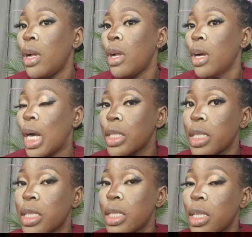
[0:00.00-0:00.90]
And you
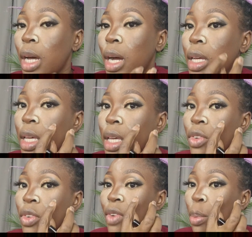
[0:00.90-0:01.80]
can see that
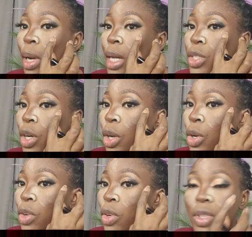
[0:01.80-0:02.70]
even though I've applied
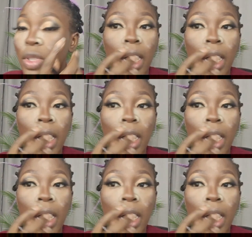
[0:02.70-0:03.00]
all of that